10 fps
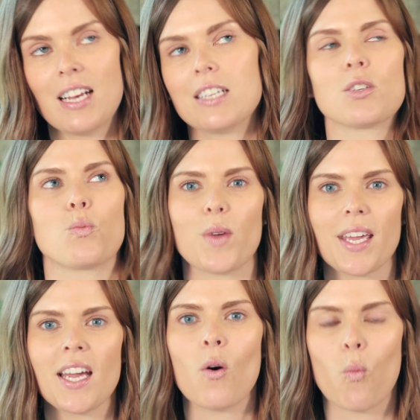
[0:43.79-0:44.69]
So
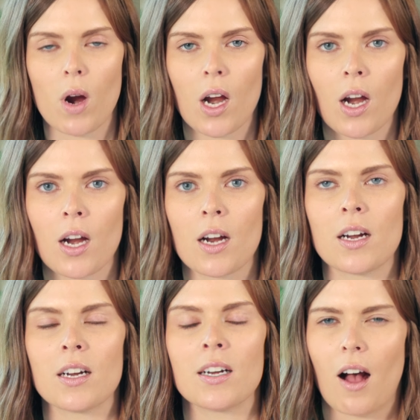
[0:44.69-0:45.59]
we
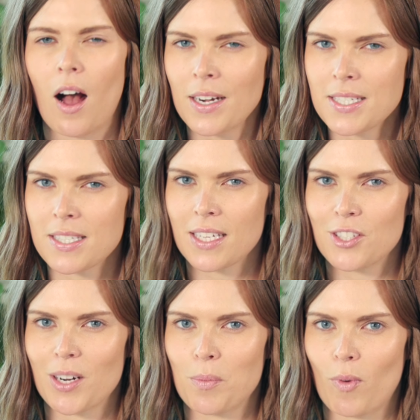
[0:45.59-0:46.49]
were on a ski
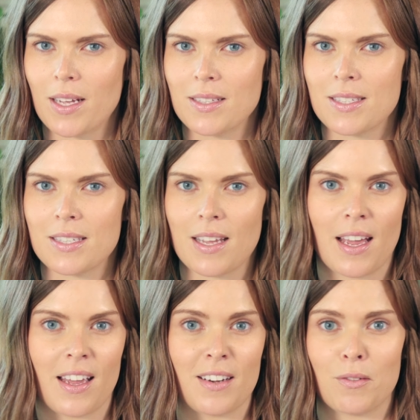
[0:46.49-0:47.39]
trip once
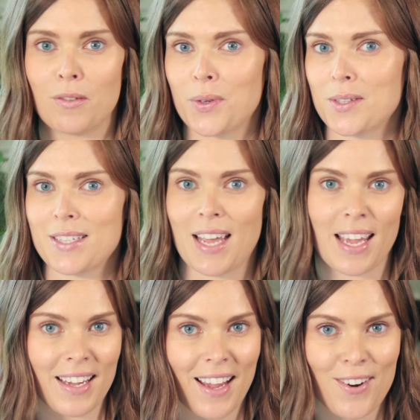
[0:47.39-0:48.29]
and we were just
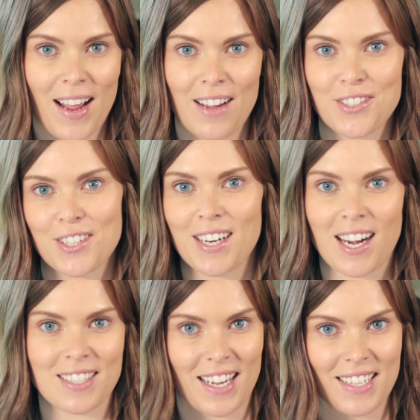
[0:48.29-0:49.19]
hanging out after
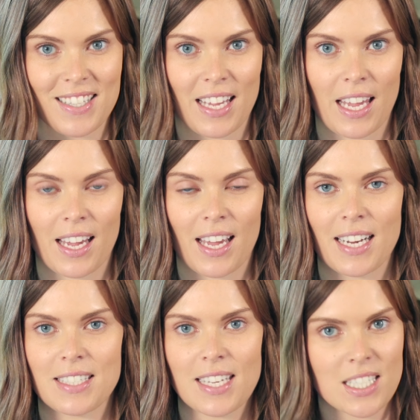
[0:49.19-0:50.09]
our day skiing and
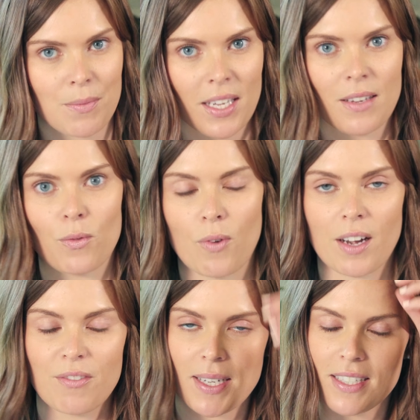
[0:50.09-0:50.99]
I said to my one
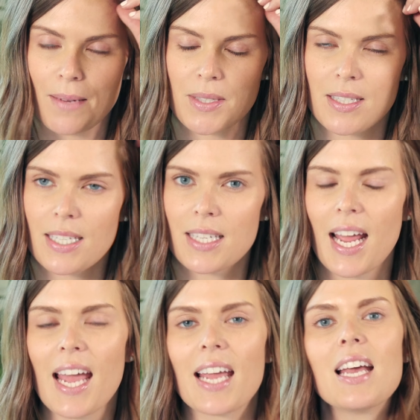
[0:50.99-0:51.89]
of my stepsons, I said,
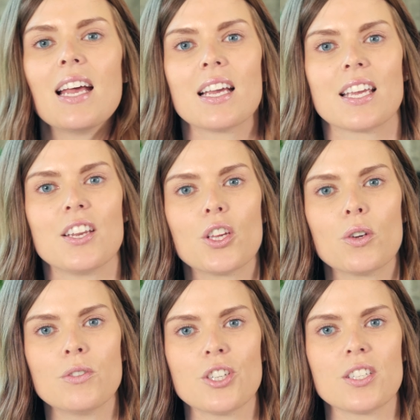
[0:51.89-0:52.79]
hey, can
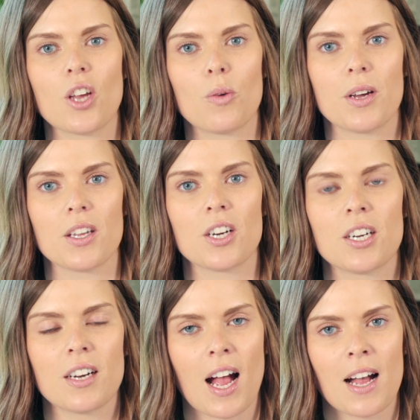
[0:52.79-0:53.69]
you just go put
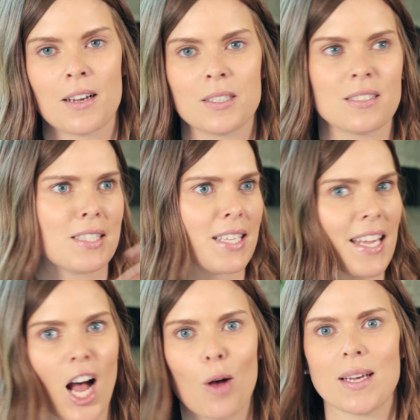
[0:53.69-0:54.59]
your uh,
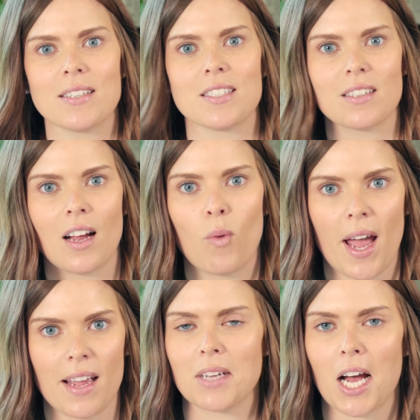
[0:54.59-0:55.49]
ski helmet
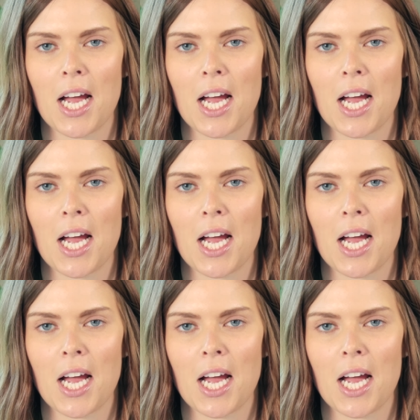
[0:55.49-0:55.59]
away?